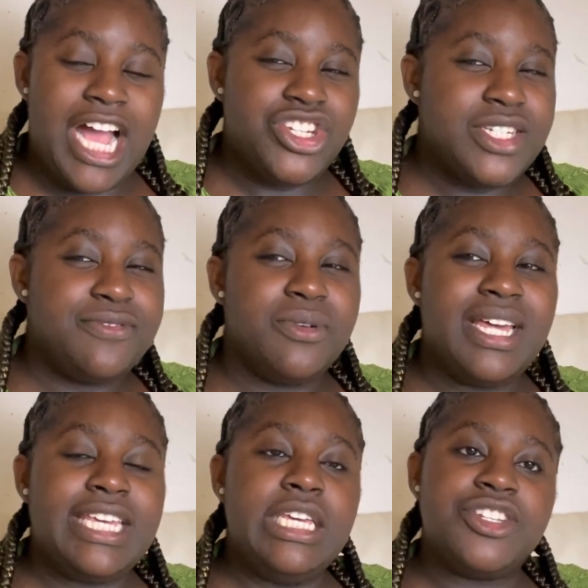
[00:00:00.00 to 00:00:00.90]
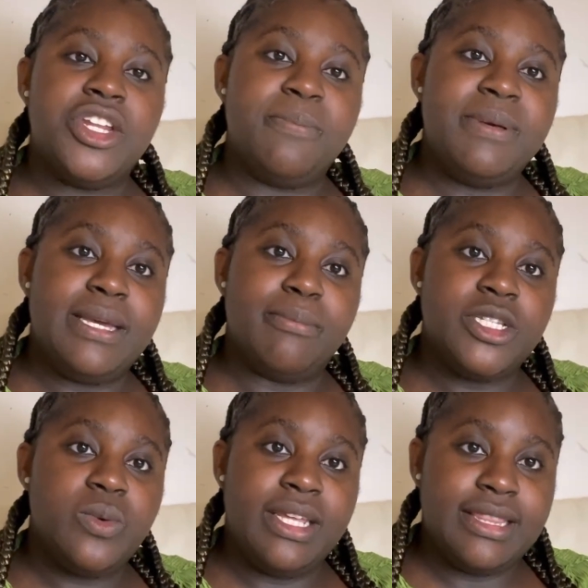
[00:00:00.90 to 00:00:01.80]
I just feel like he's gonna pick
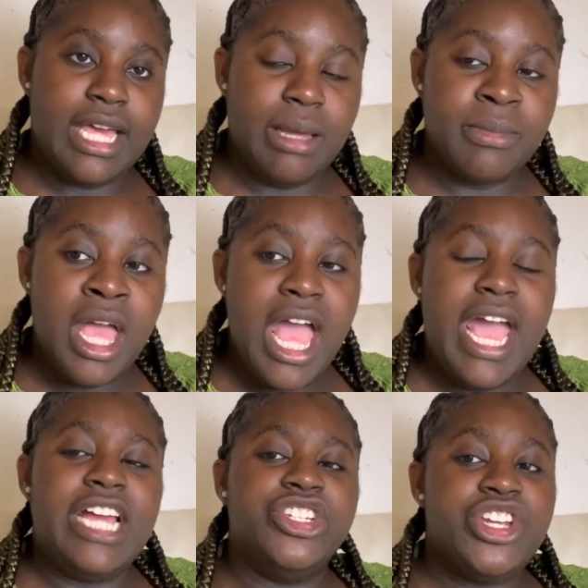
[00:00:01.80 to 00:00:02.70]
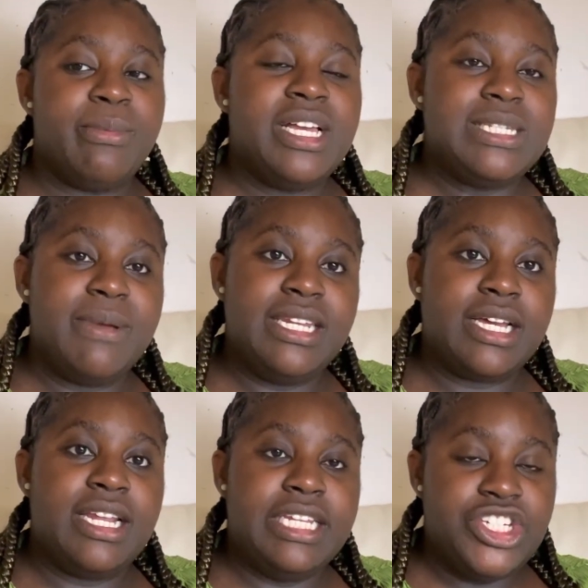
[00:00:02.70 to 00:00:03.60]
between them. And Gemma has made it
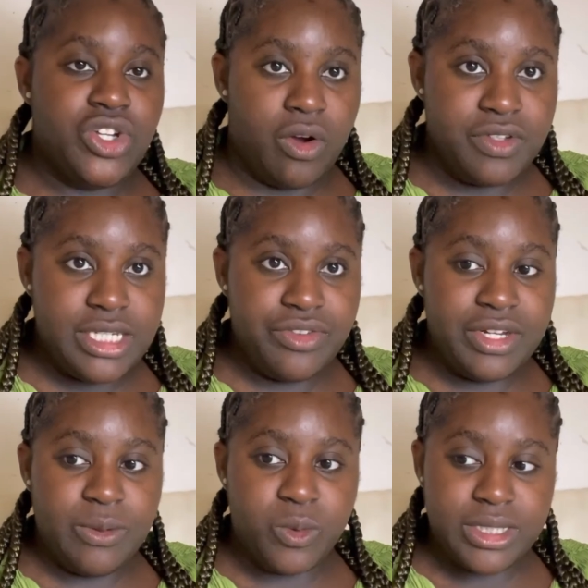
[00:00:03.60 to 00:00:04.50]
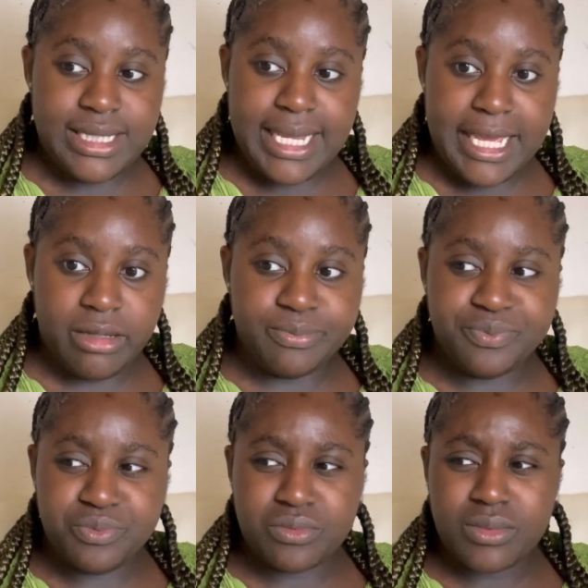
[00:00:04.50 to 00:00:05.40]
clear that she obviously really wants him.
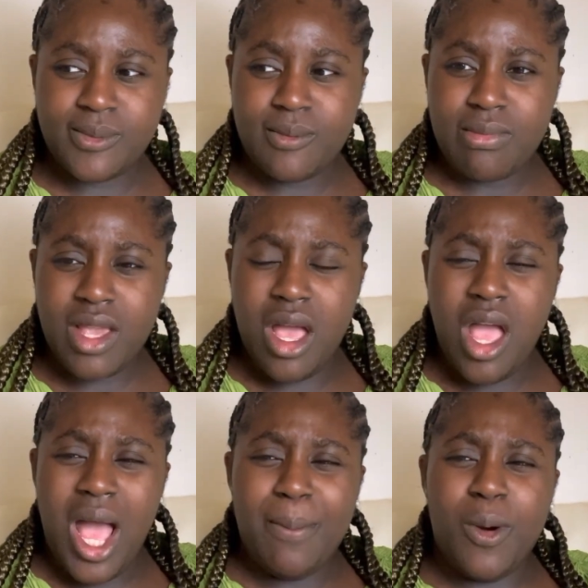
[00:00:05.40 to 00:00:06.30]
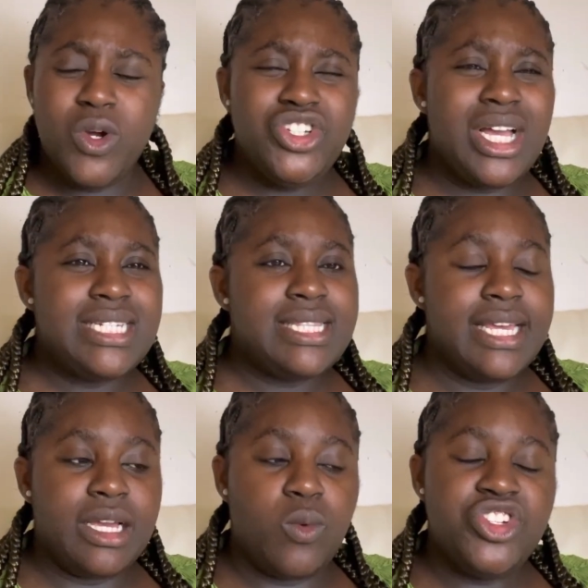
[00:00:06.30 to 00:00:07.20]
But what do you guys
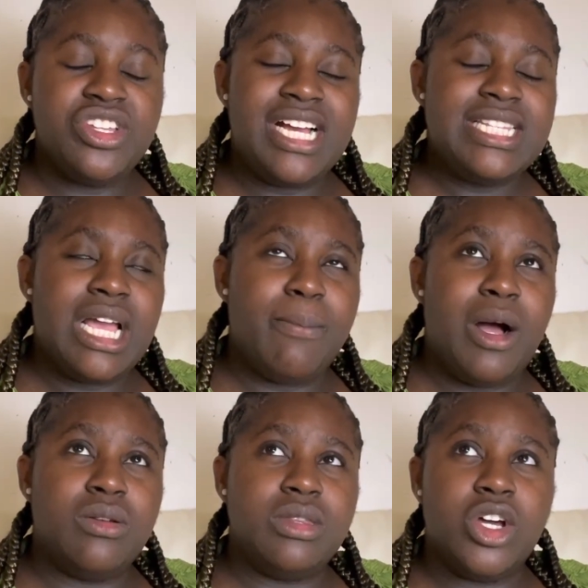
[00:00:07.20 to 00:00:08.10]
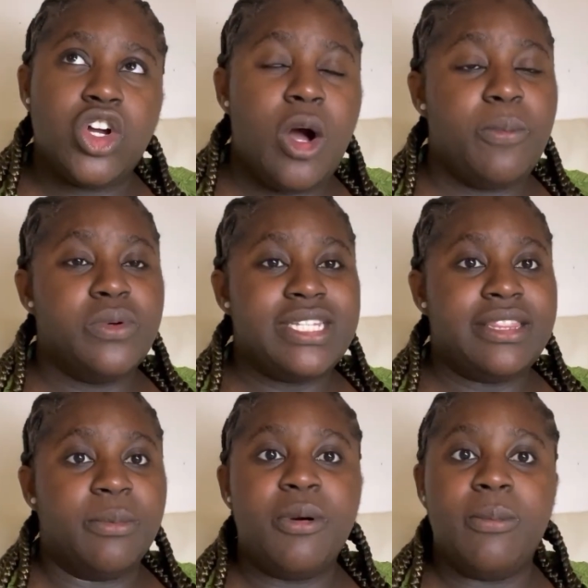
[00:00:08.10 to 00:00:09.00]
think? What do you guys think about the couples that
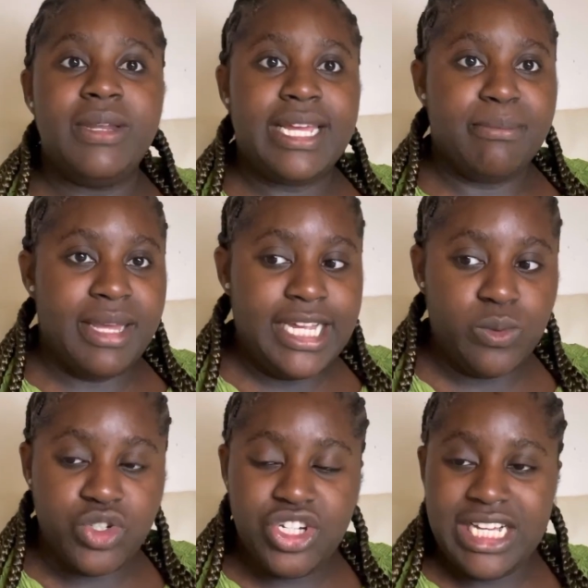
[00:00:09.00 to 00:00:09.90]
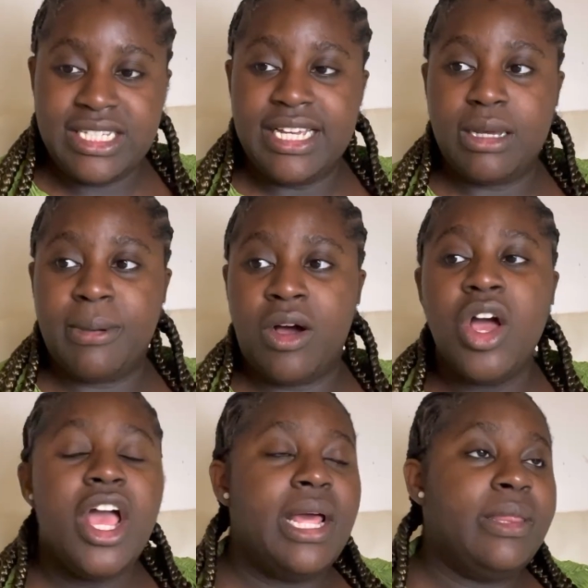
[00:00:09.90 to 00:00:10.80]
the public made? What do you guys think about
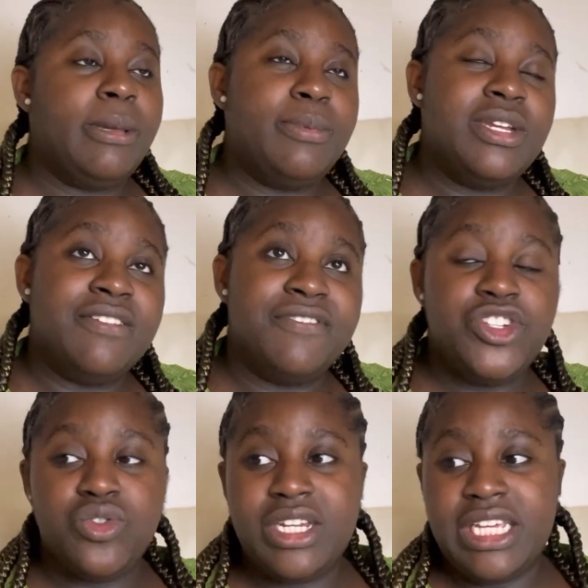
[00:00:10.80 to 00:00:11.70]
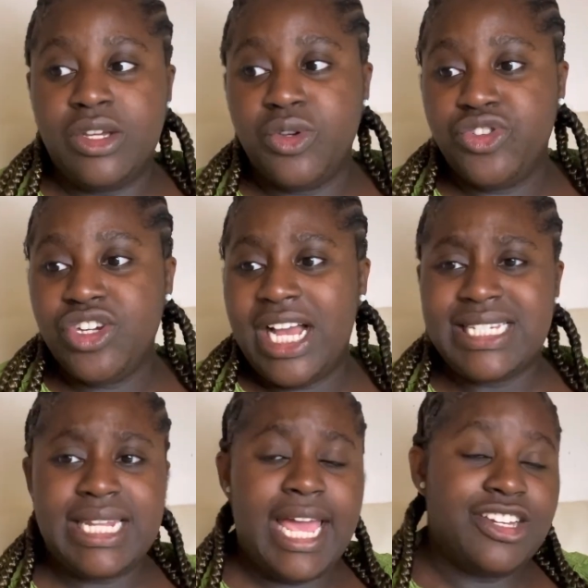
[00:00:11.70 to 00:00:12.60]
the people individually? Who do you
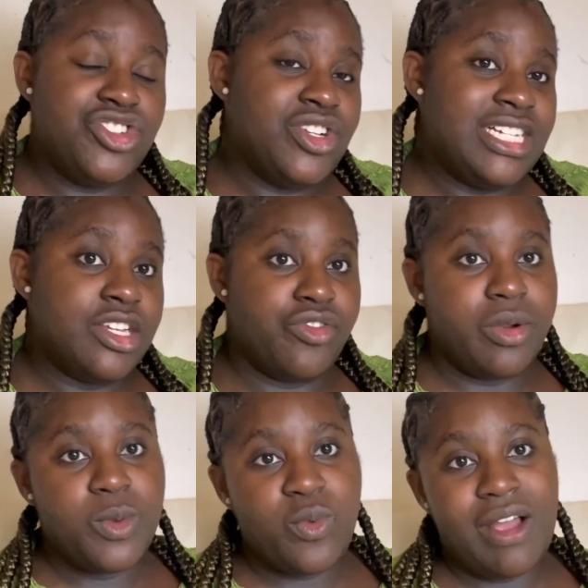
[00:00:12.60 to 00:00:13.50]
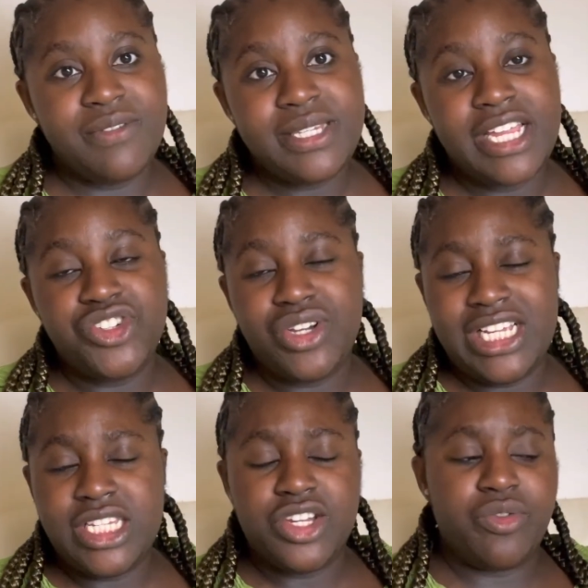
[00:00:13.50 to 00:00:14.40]
guys like? Do you guys agree with what I've said? Do you
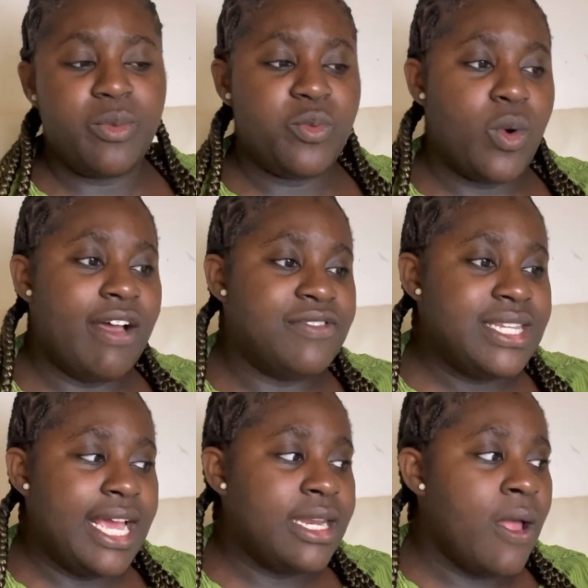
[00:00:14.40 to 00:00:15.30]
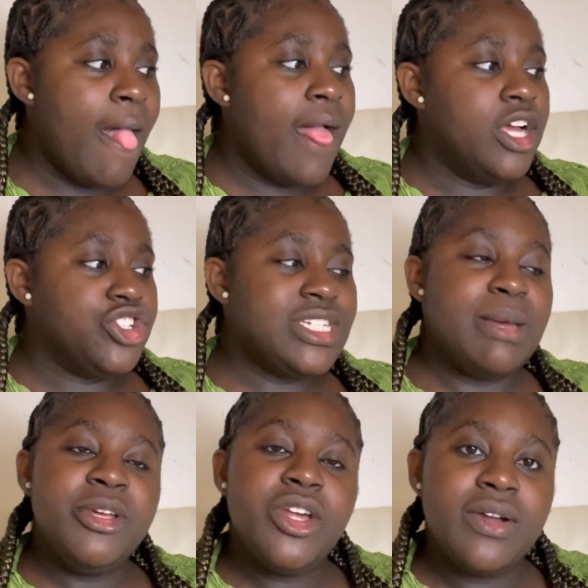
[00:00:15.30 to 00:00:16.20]
guys disagree with what I've said? Just let
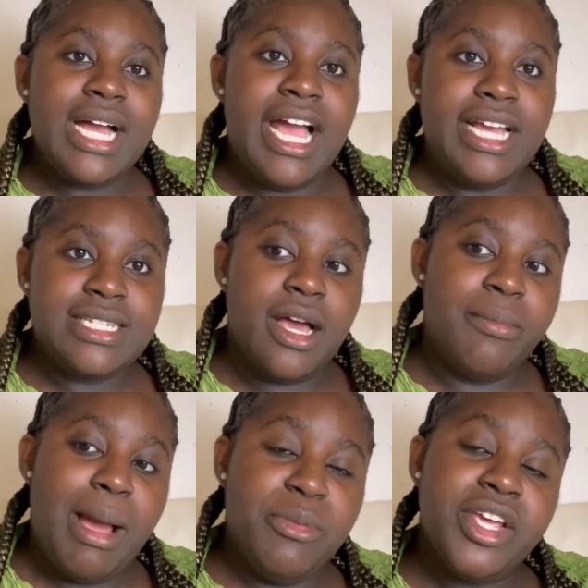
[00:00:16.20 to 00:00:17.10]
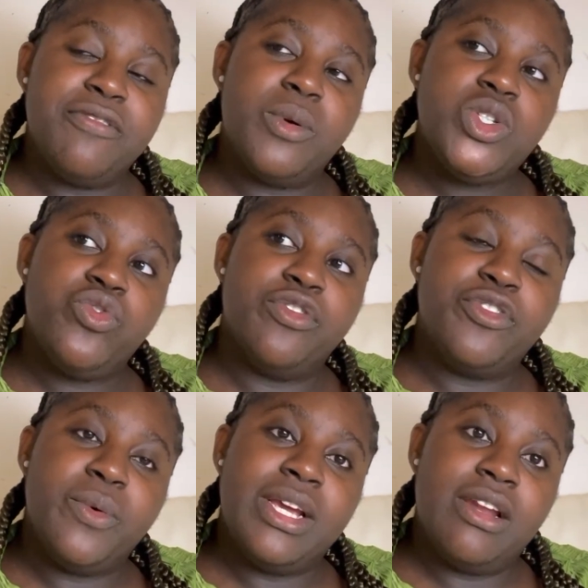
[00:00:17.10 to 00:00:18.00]
me know, guys. I'm looking forward to
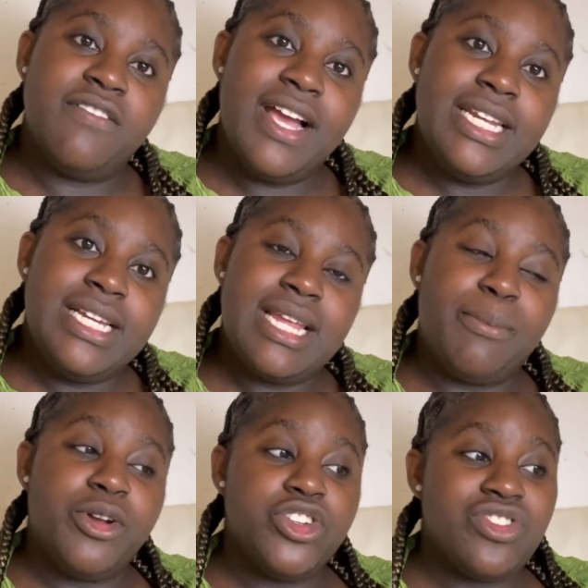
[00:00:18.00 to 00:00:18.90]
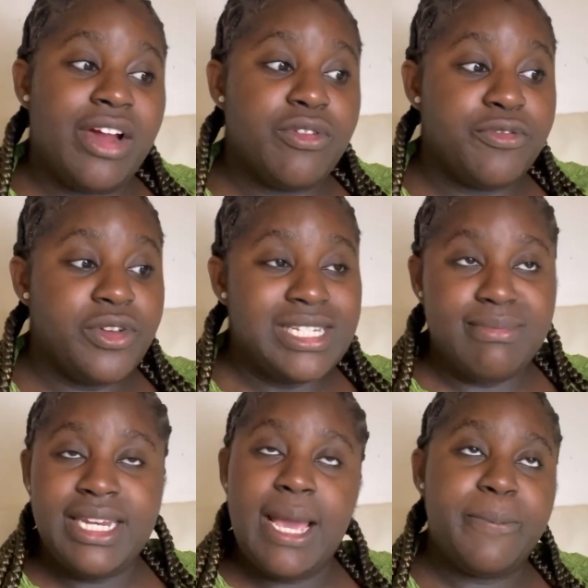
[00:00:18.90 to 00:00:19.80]
reviewing Love Island. I'm gonna try and review as
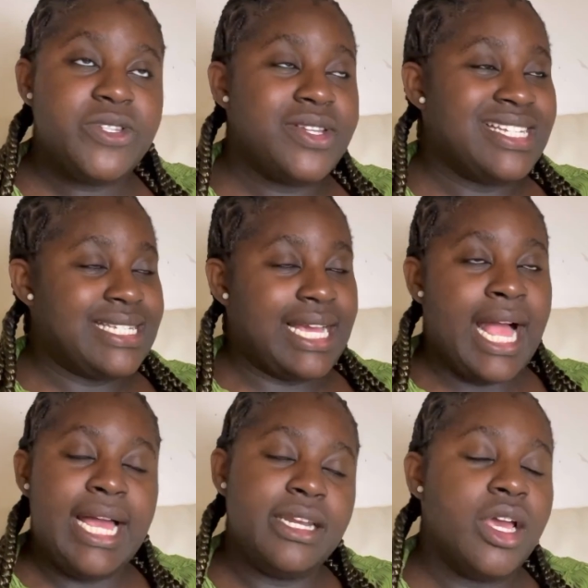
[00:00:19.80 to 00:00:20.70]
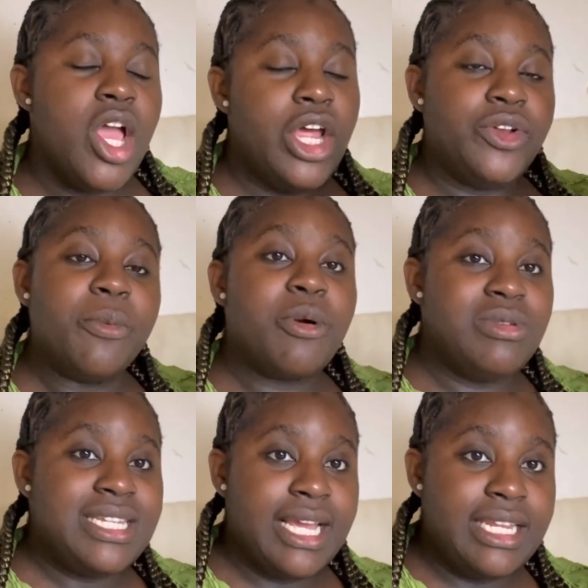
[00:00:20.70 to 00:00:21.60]
many episodes as I can. Not
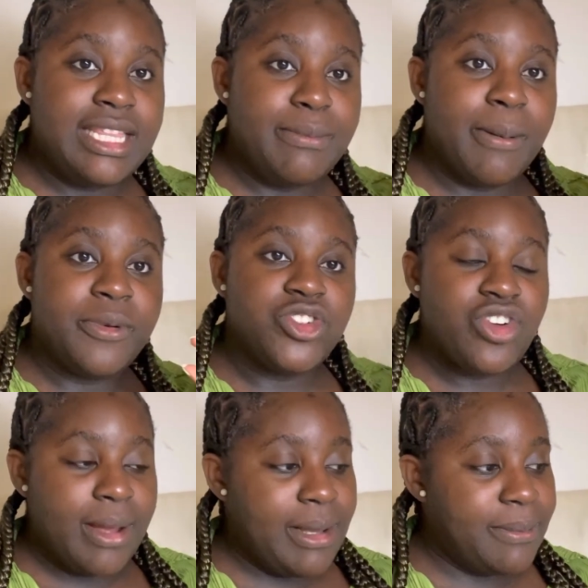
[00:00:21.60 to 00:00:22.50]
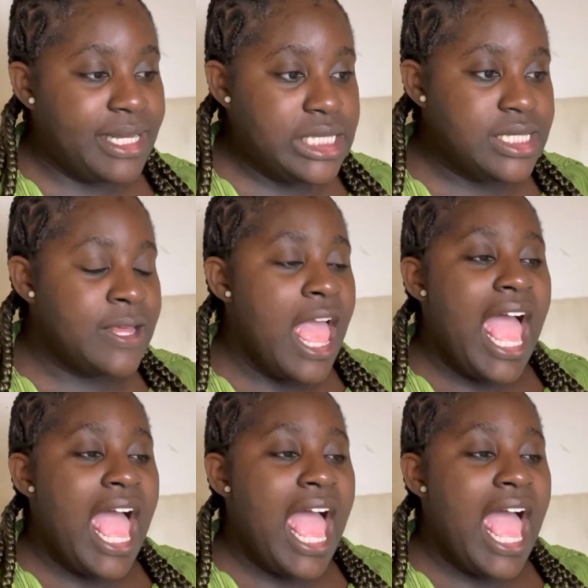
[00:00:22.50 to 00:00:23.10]
promising anything, but I'm gonna try my best.